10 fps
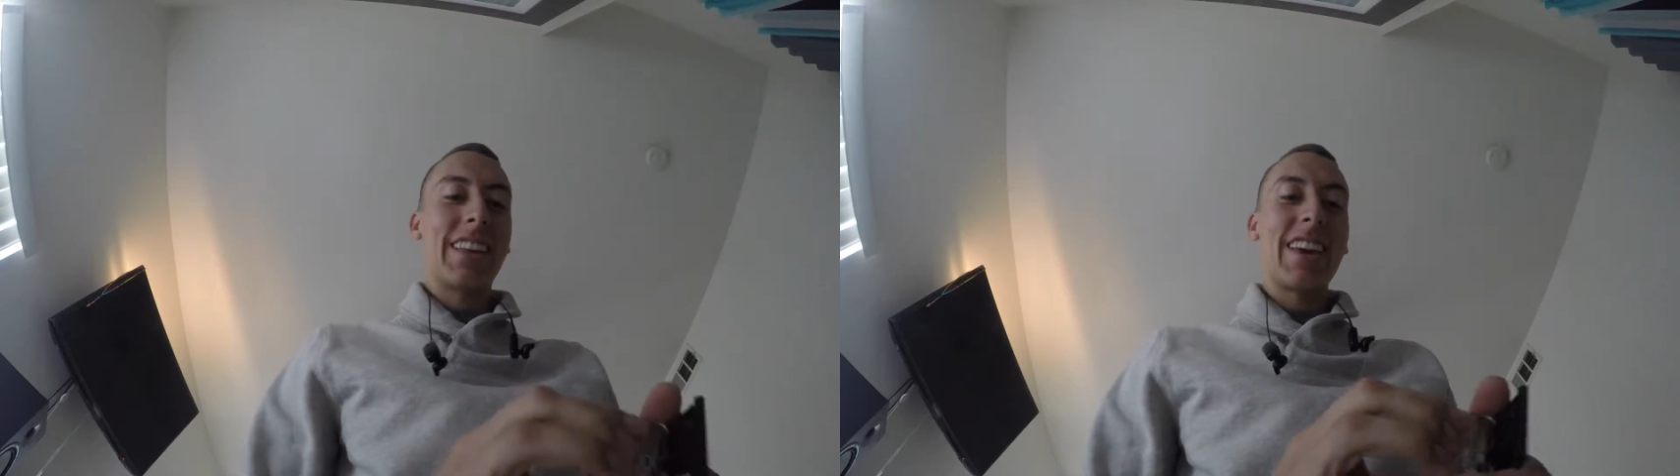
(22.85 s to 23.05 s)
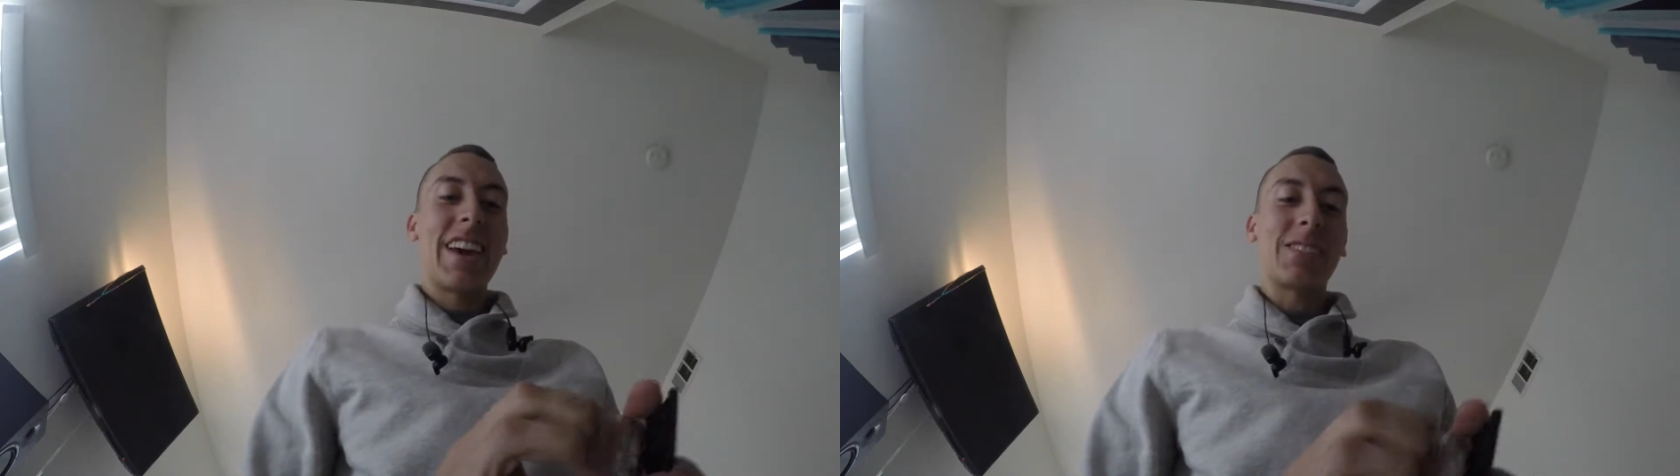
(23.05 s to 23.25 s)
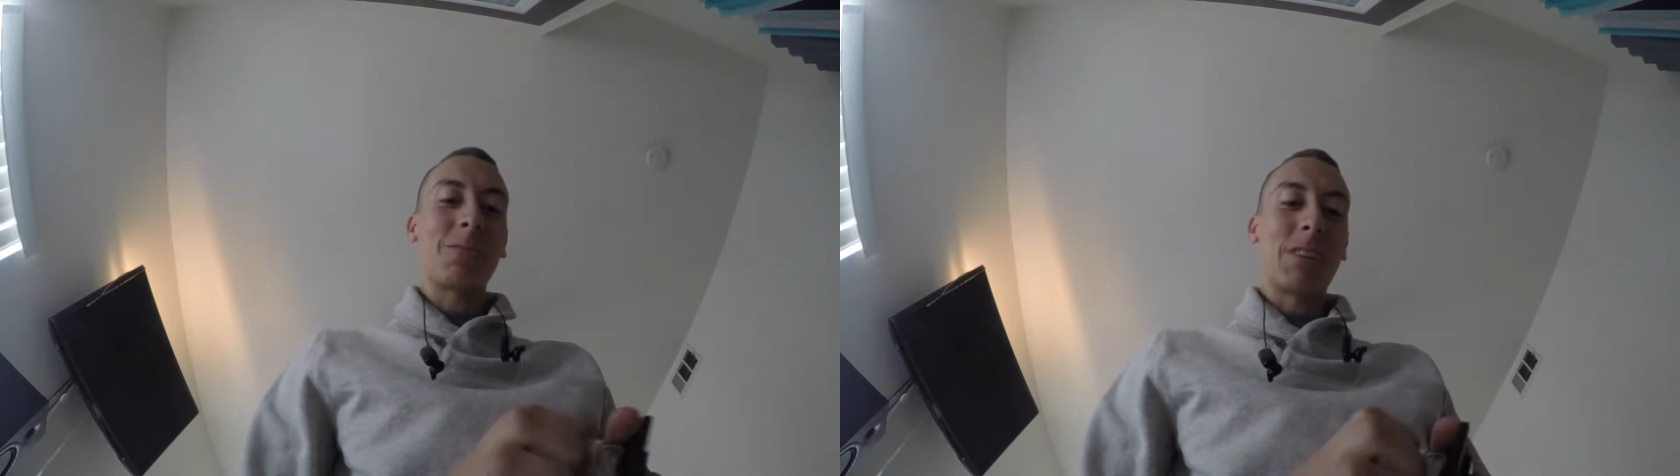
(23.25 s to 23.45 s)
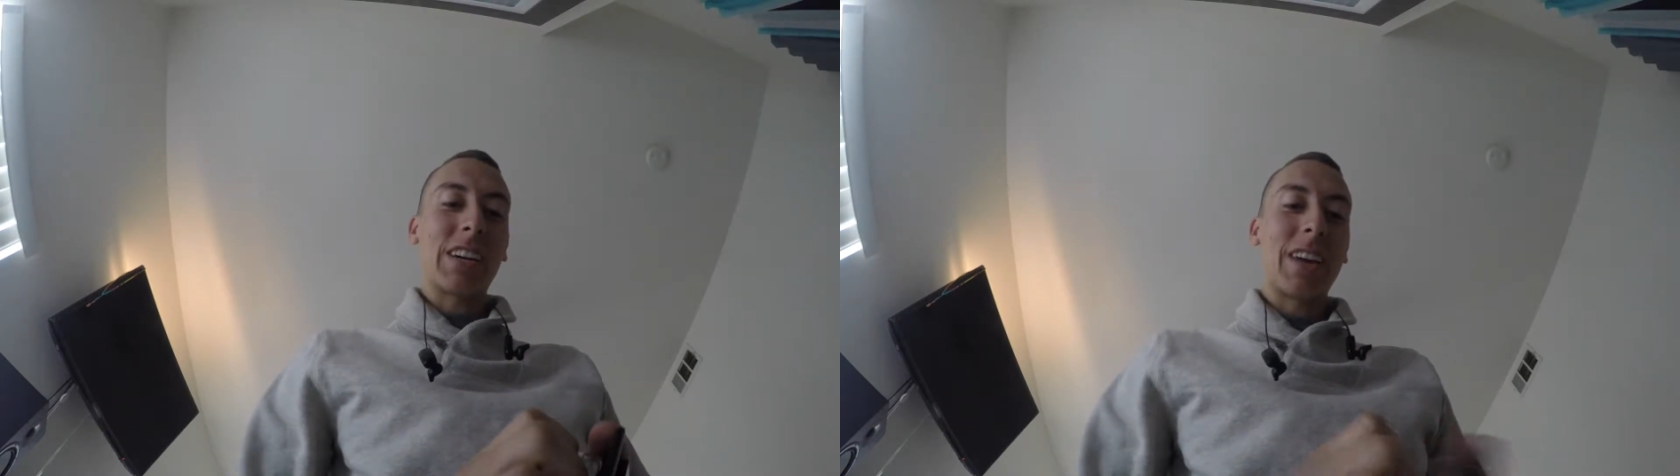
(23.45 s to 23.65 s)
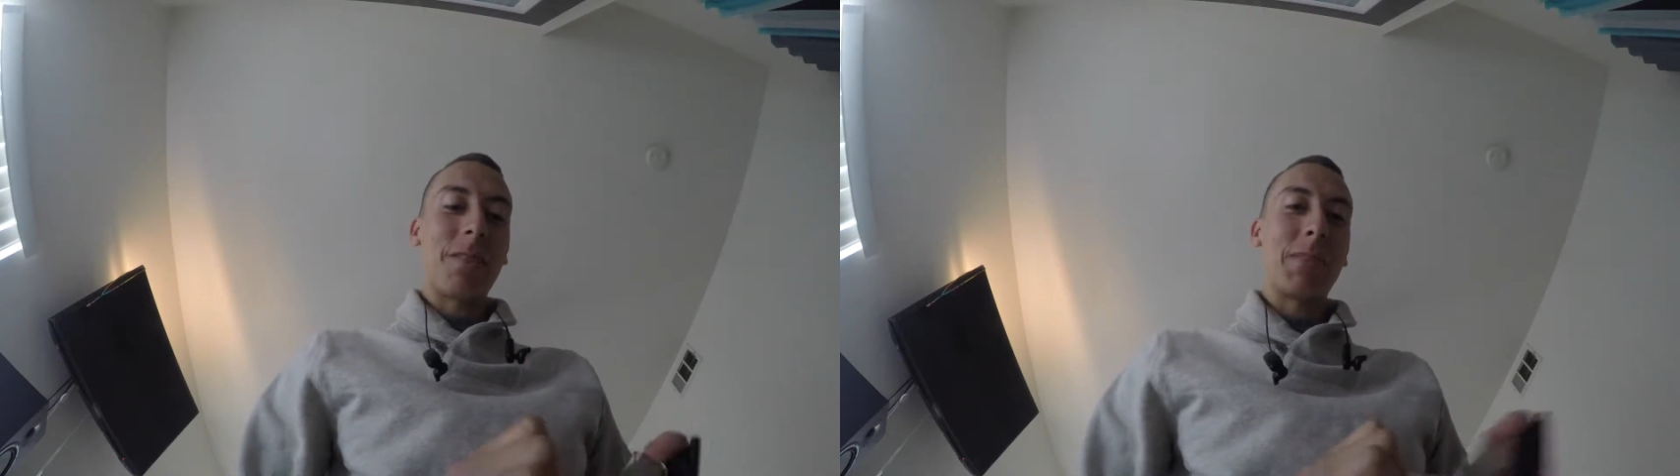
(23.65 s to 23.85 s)
Guess
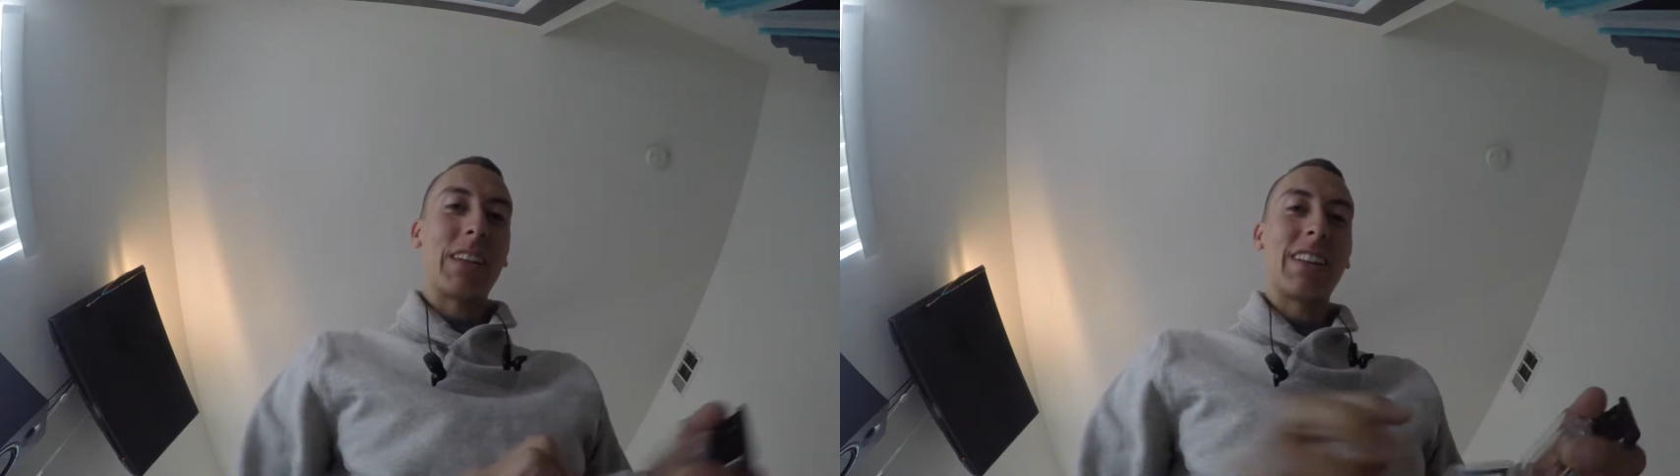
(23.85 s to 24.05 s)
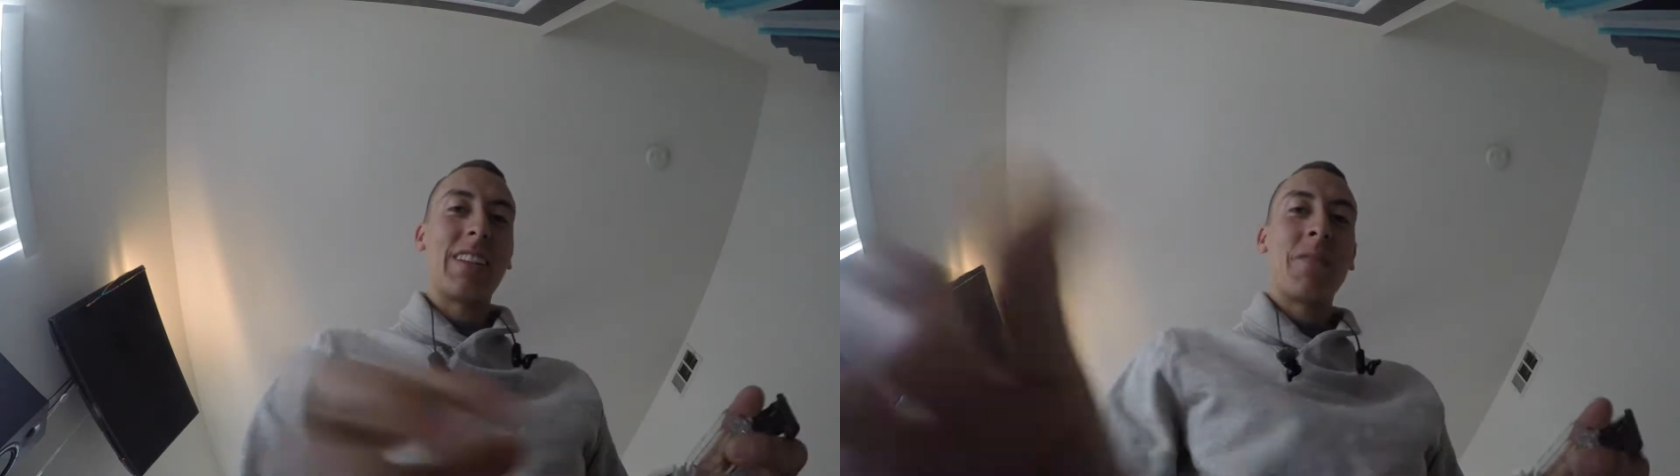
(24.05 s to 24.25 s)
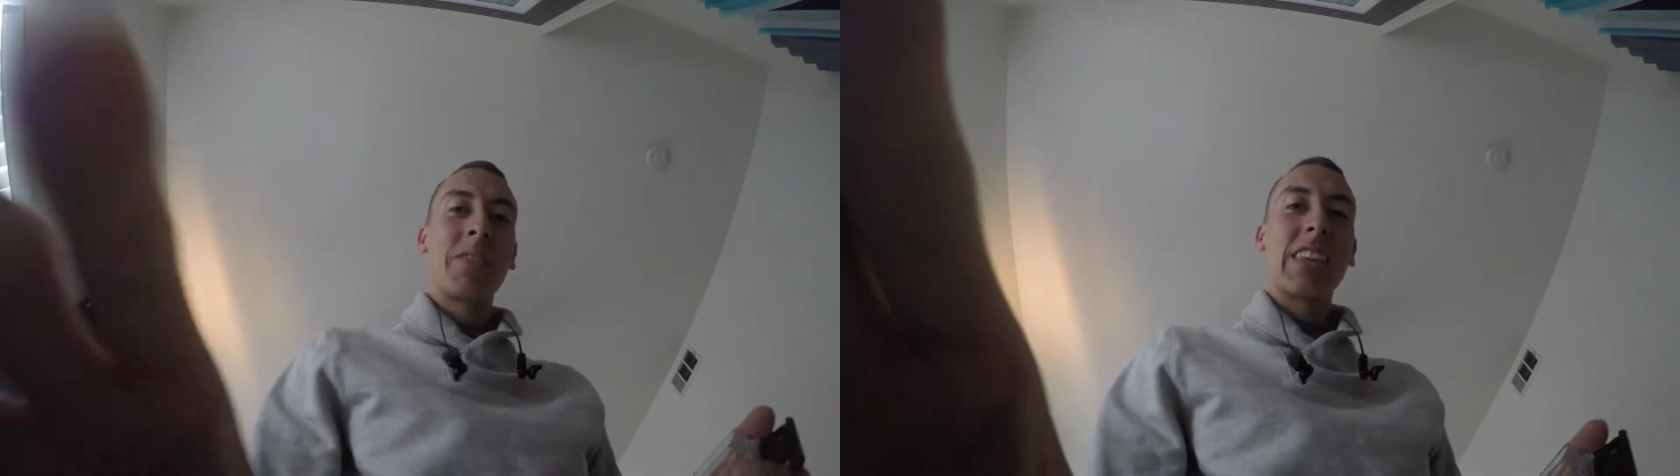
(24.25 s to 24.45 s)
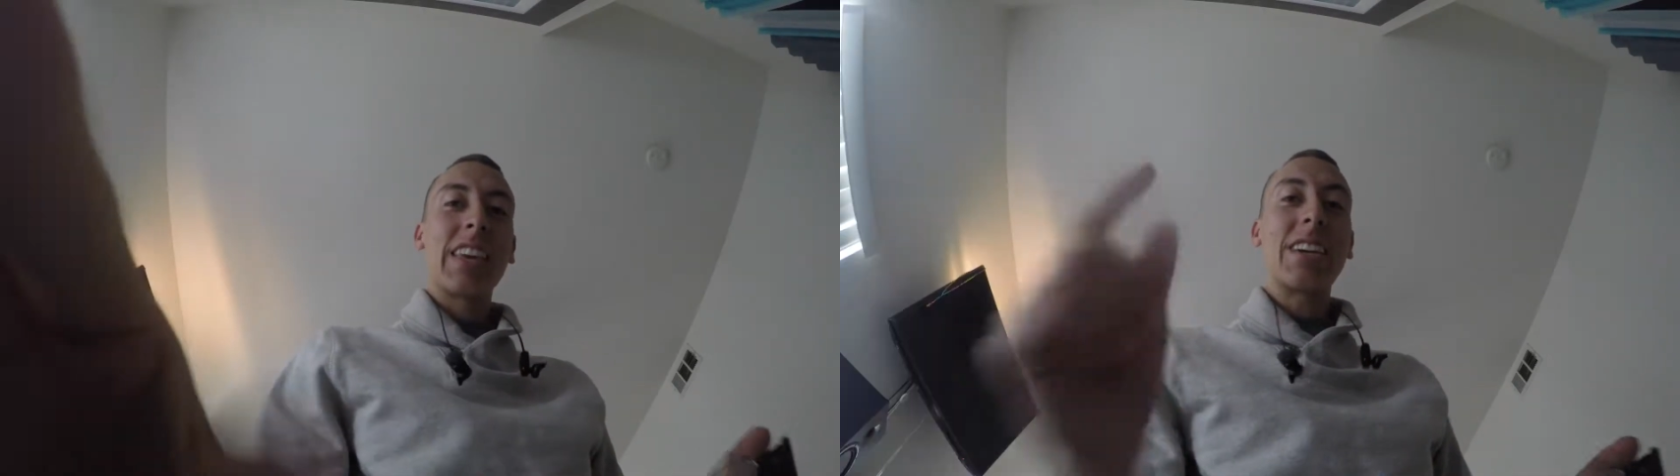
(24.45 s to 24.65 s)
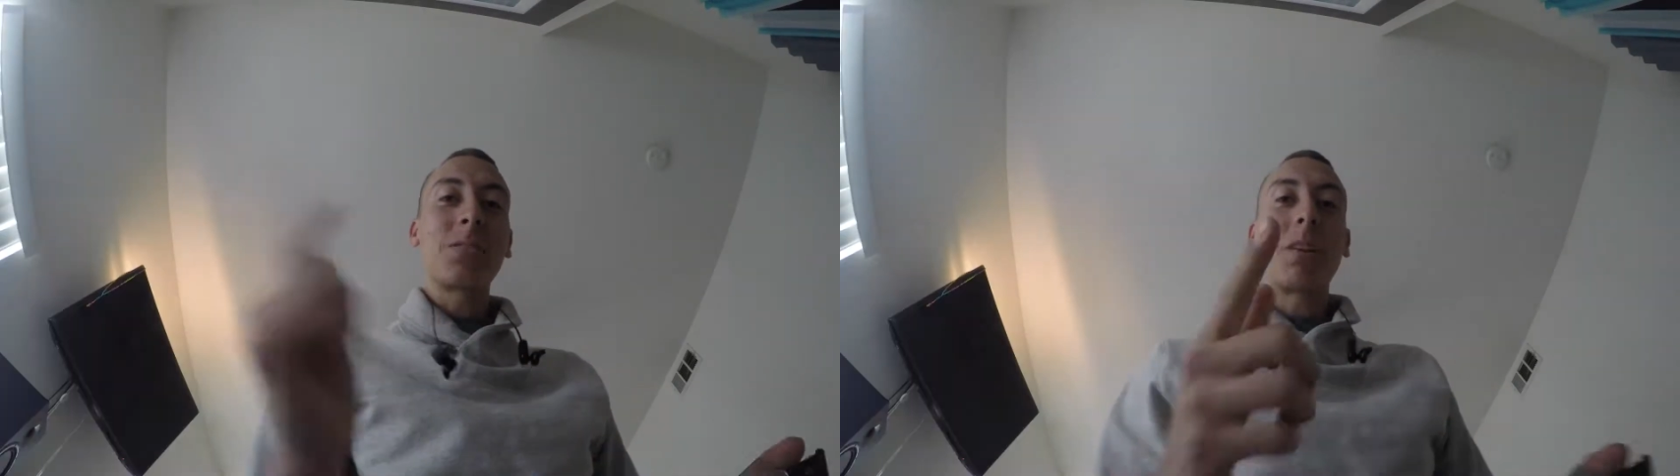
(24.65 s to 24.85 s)
what
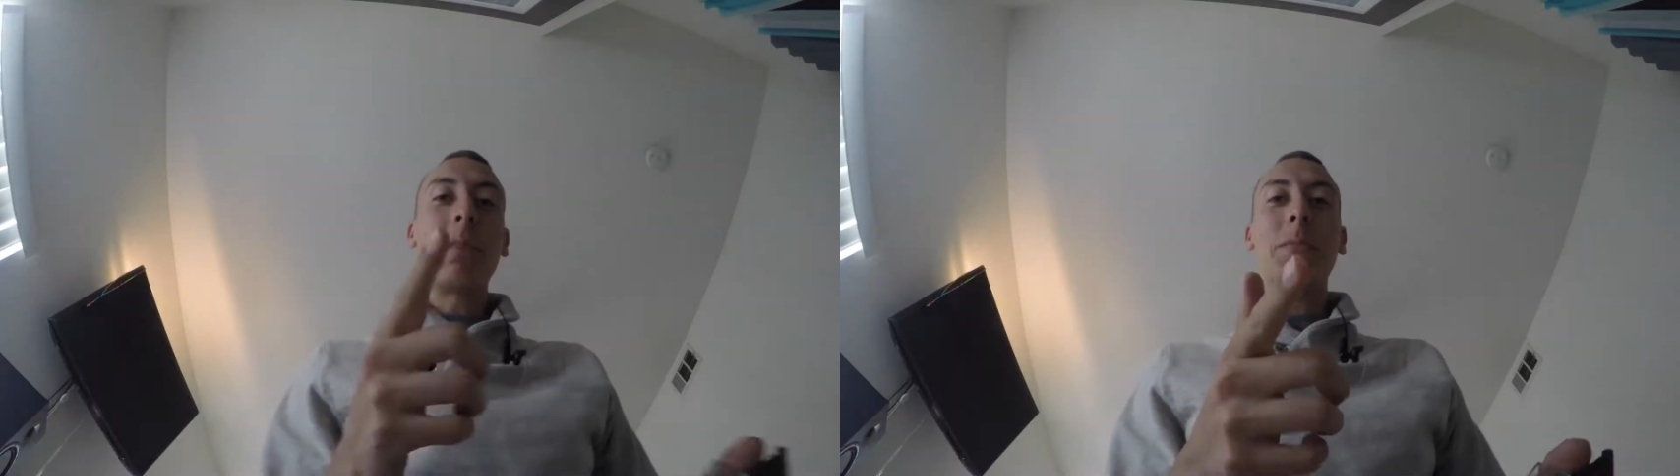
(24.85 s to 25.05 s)
I'm